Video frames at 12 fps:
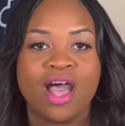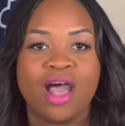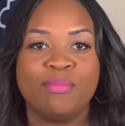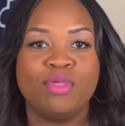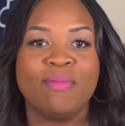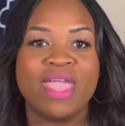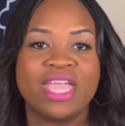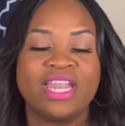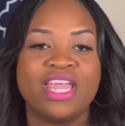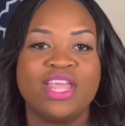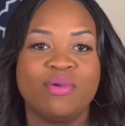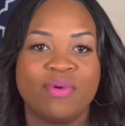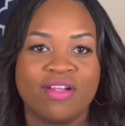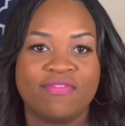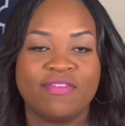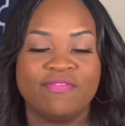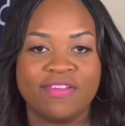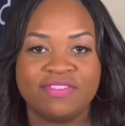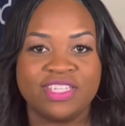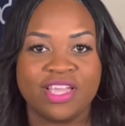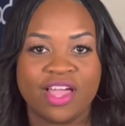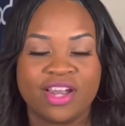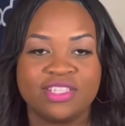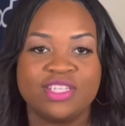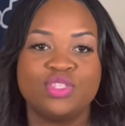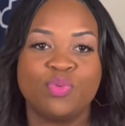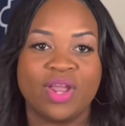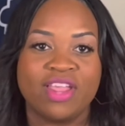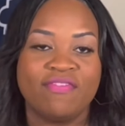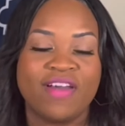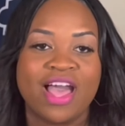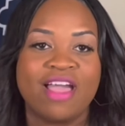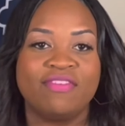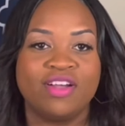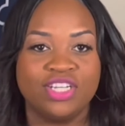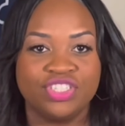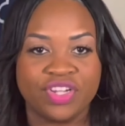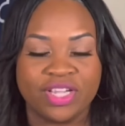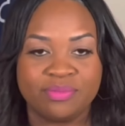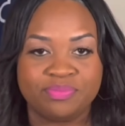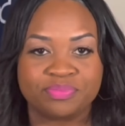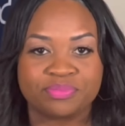um, you may get anywhere from 1500 to 2500